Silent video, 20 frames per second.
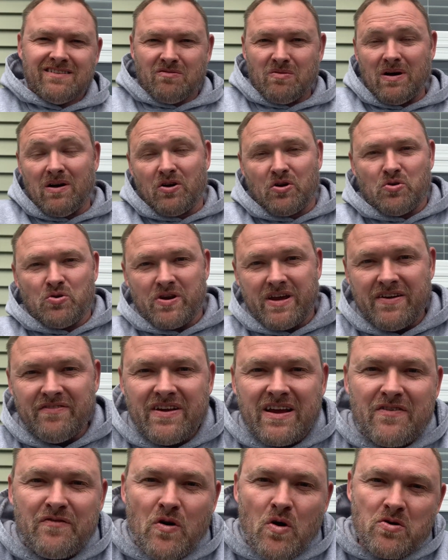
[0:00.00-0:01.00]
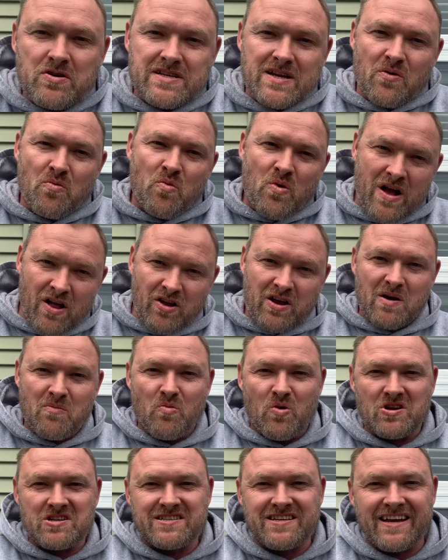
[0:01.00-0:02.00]
Well, good evening, folks, and
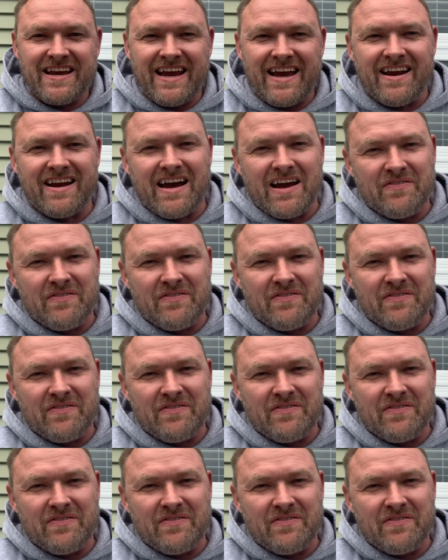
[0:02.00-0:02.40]
welcome once again.